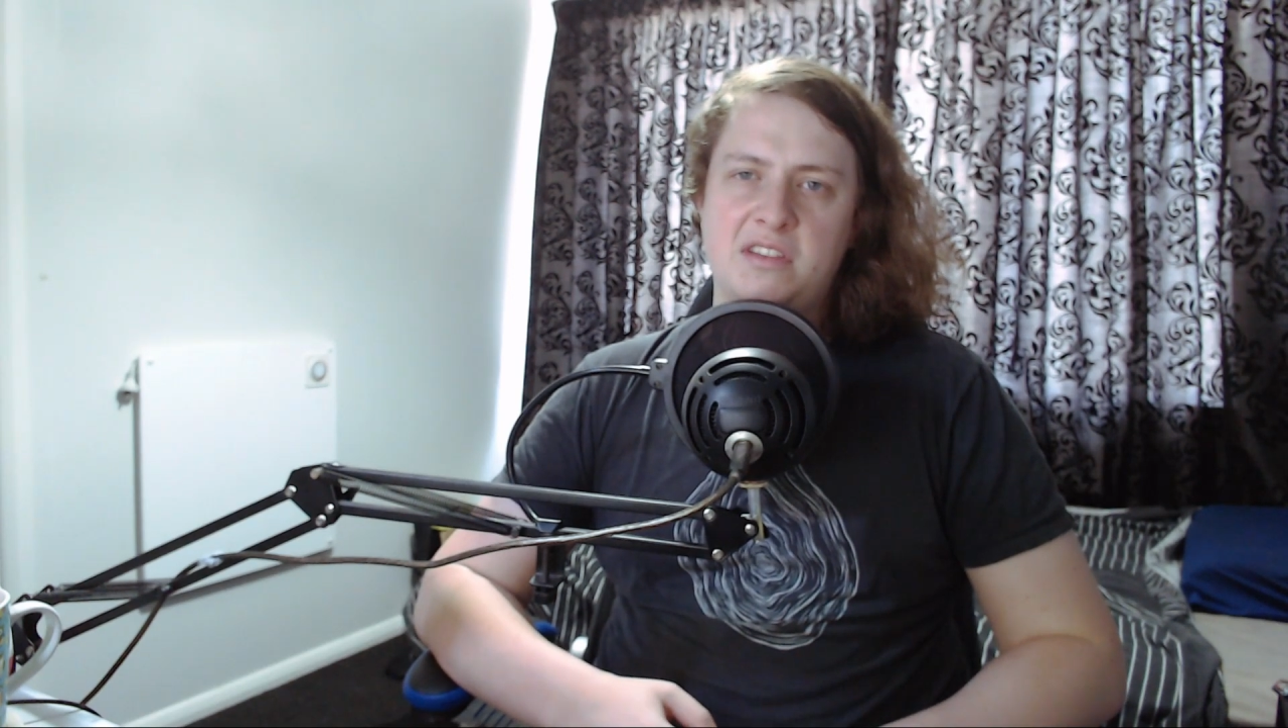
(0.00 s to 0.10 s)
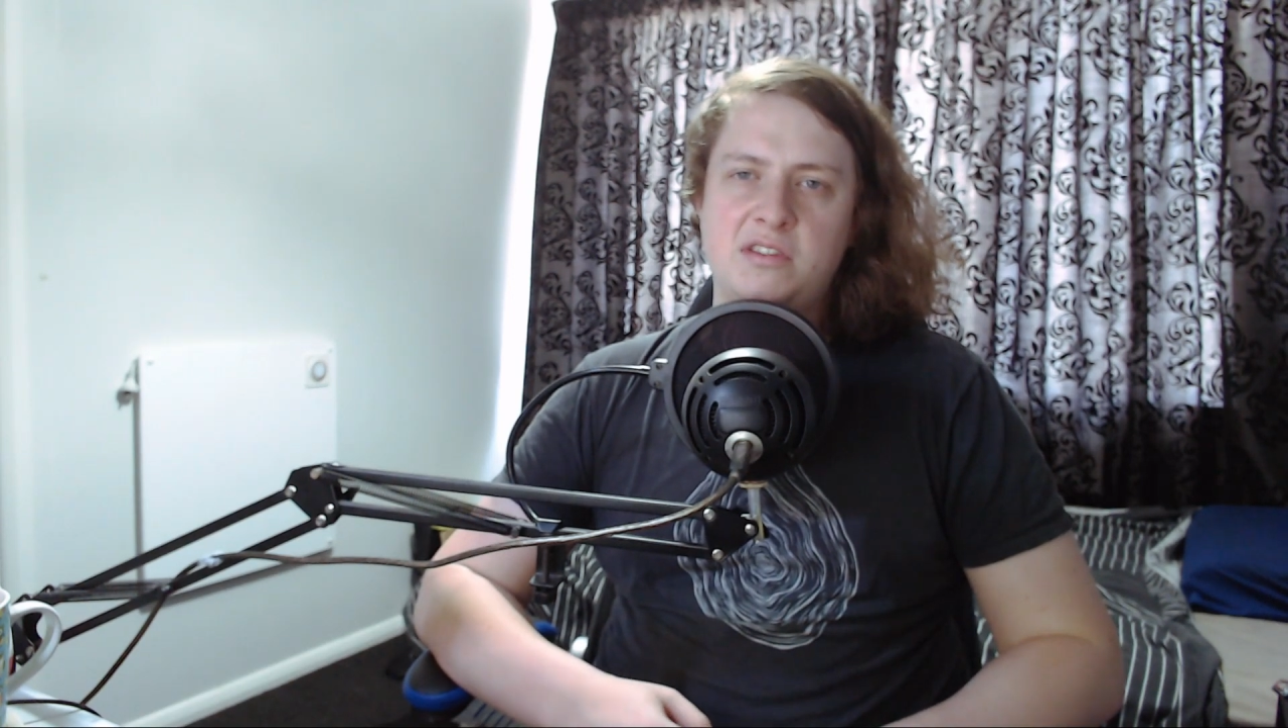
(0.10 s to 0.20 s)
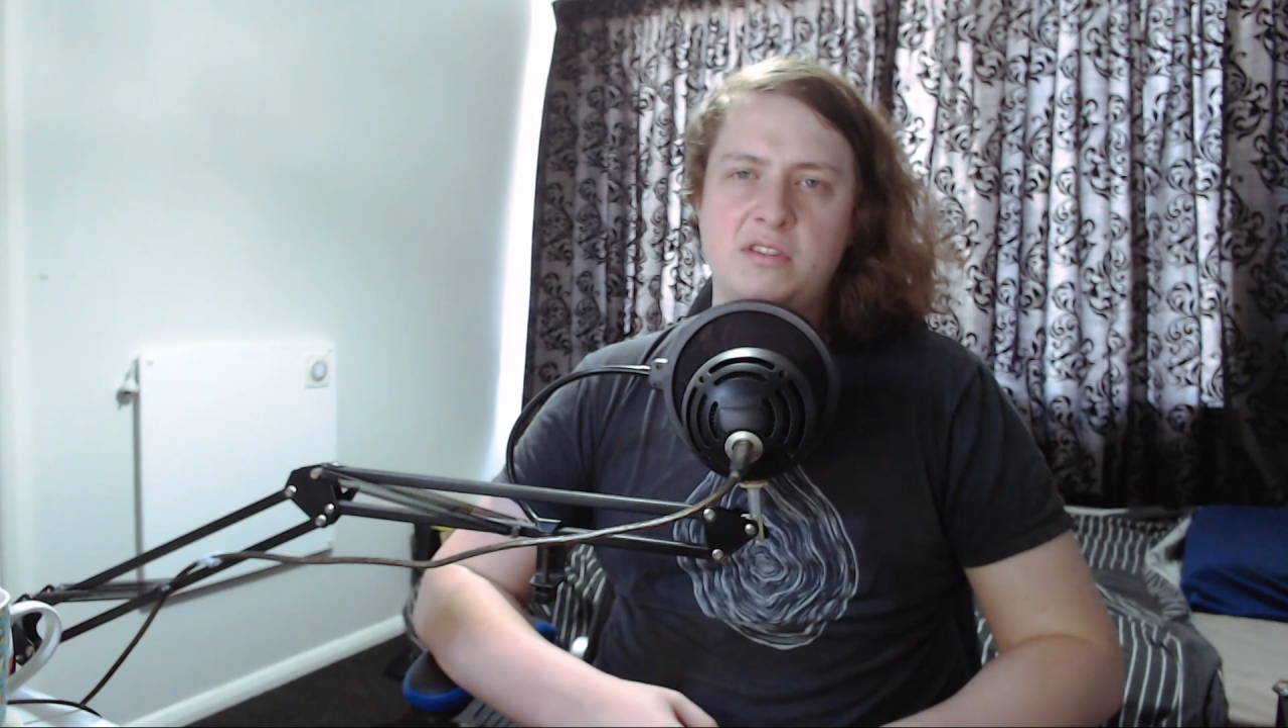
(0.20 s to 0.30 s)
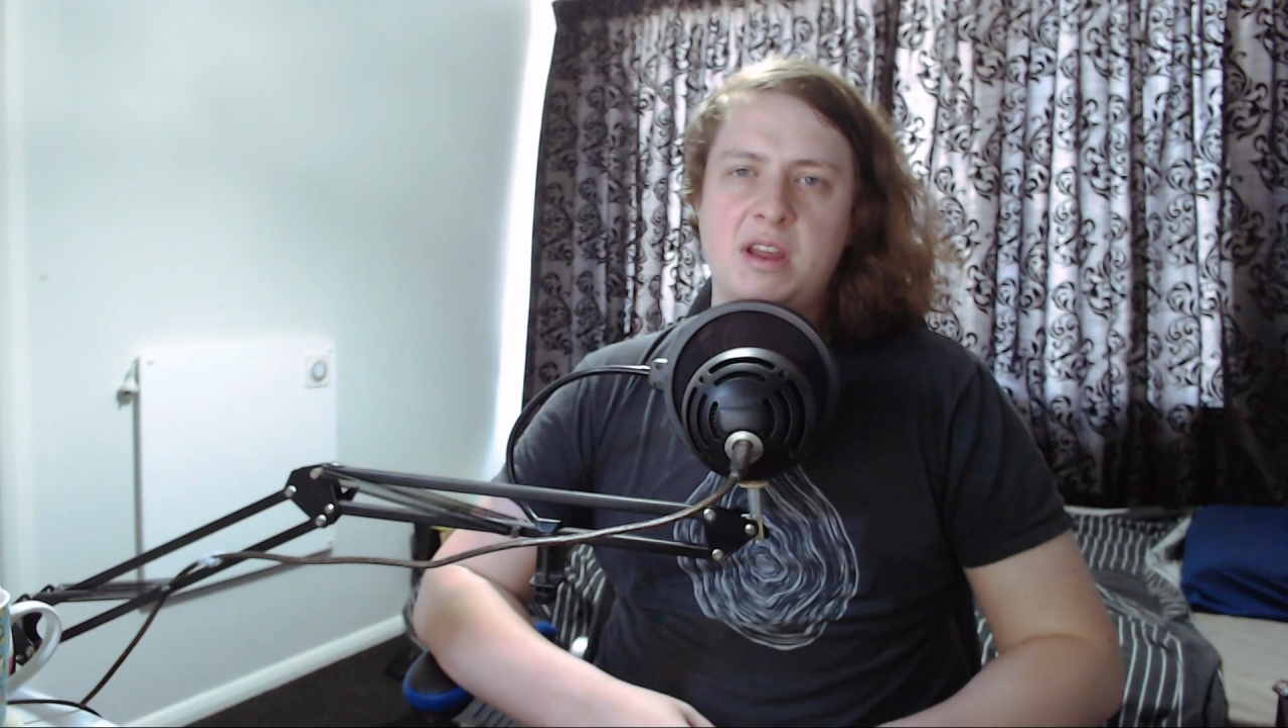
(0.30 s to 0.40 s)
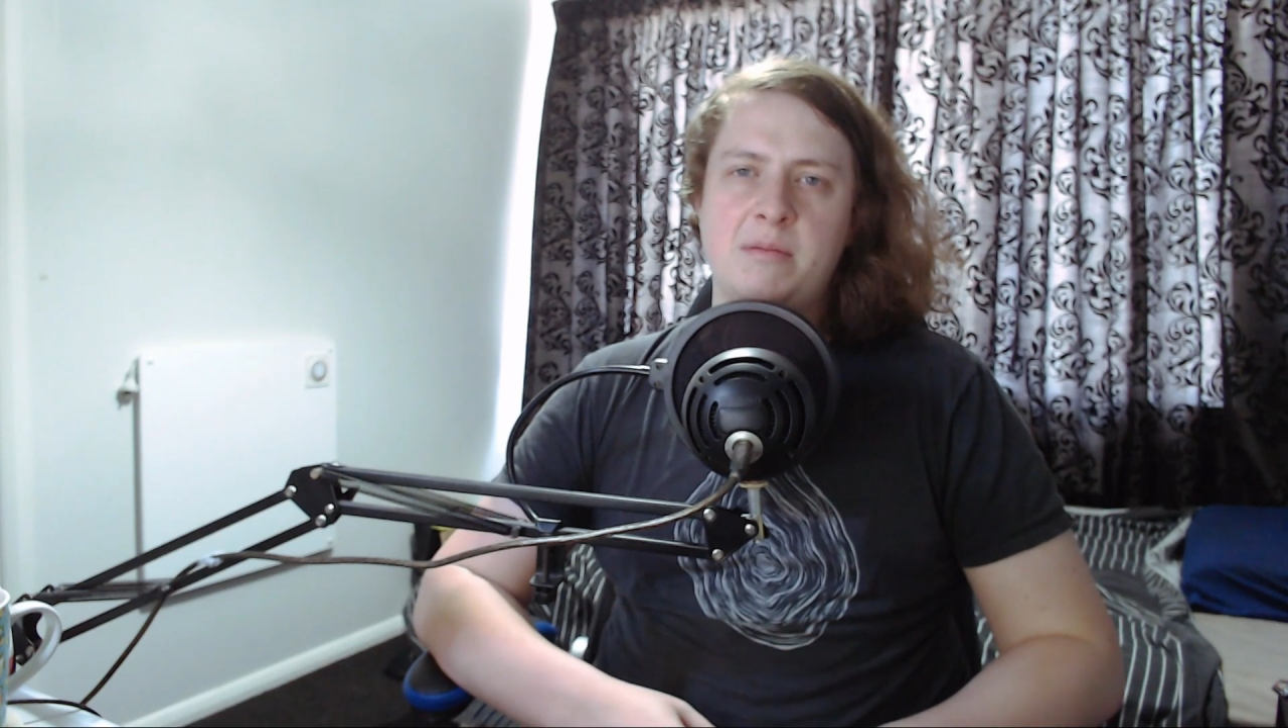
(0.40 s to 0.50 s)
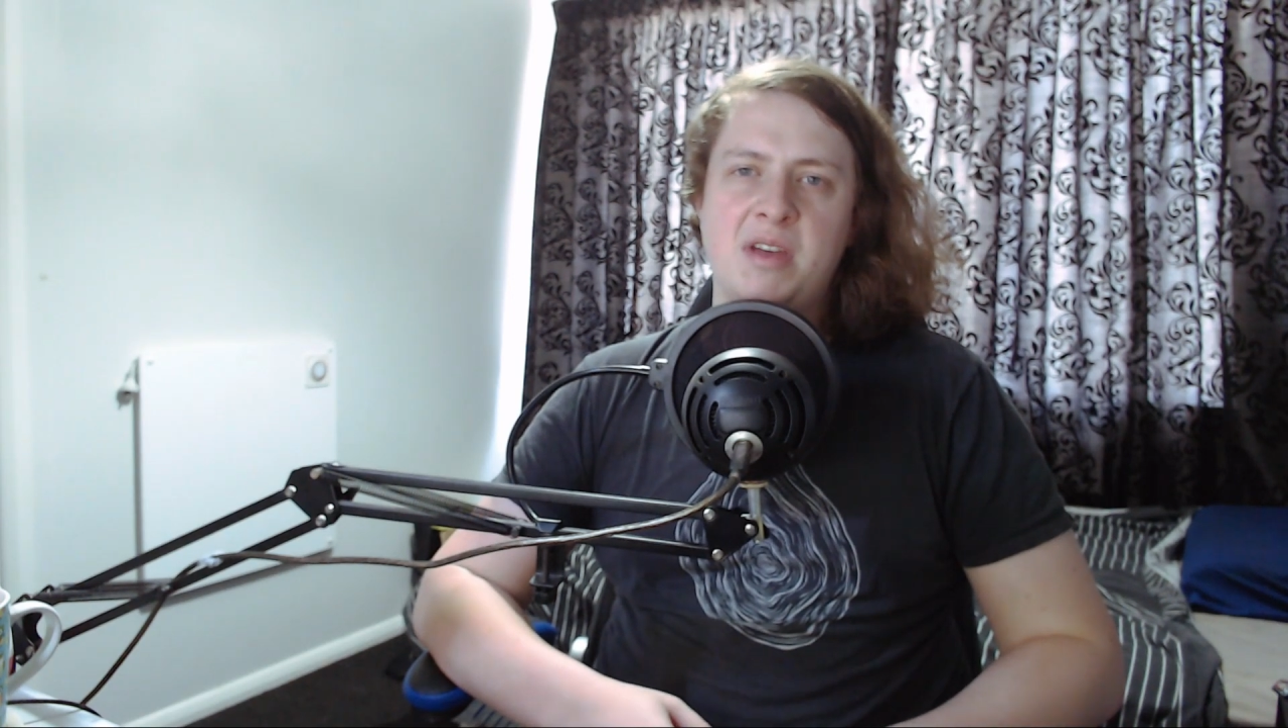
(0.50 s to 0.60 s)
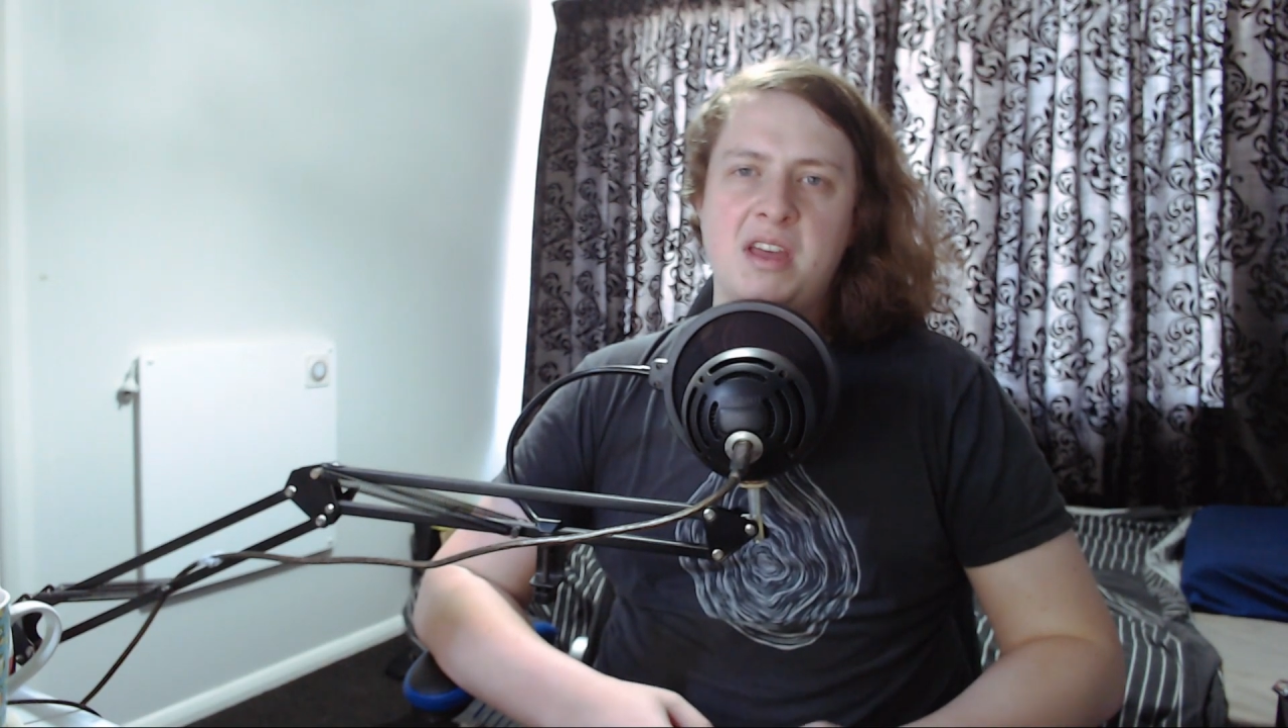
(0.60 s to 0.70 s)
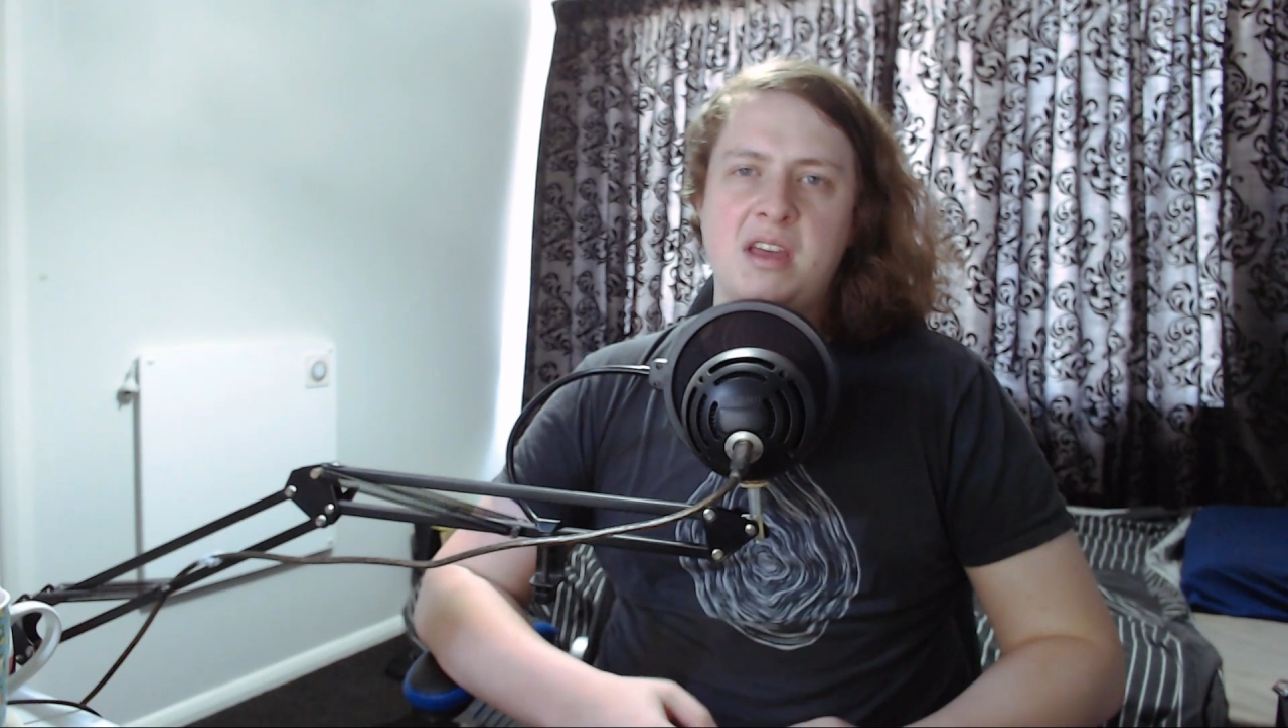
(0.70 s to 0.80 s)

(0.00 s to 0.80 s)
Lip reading: stream